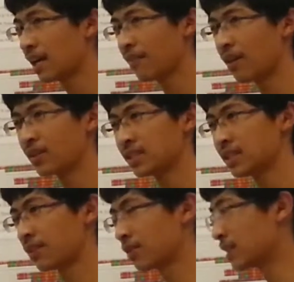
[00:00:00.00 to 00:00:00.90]
A virus
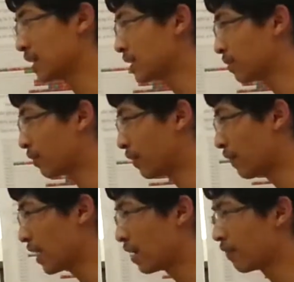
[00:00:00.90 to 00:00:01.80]
sequences we
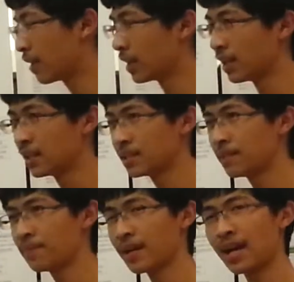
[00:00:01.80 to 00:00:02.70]
find out from the
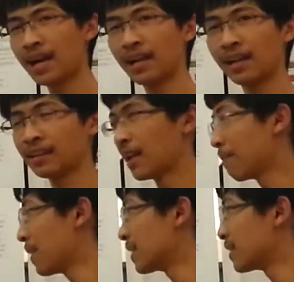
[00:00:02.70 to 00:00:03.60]
NCBI online
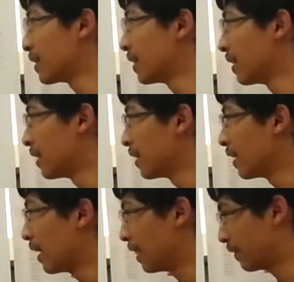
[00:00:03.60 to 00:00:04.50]
database.
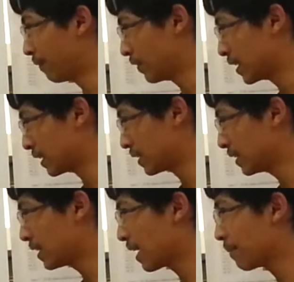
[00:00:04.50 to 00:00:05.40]
And the
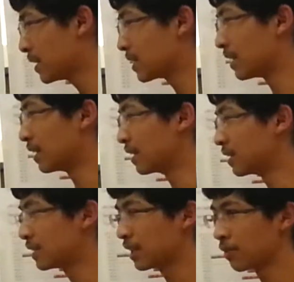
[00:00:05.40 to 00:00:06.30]
theta means
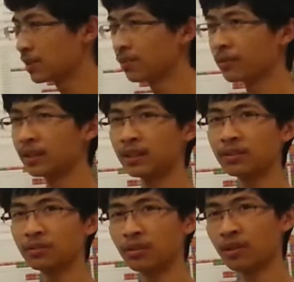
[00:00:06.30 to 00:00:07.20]
the sequence we
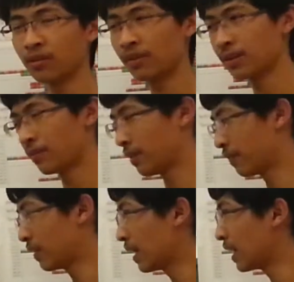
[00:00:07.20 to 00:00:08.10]
need to calculate with.
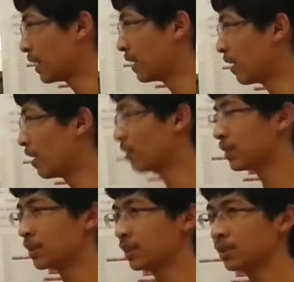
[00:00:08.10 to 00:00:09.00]
And in our
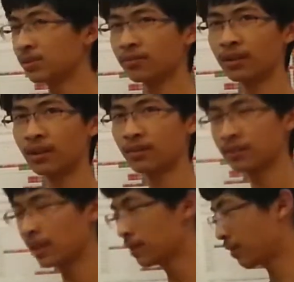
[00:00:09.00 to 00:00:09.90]
research, we calculate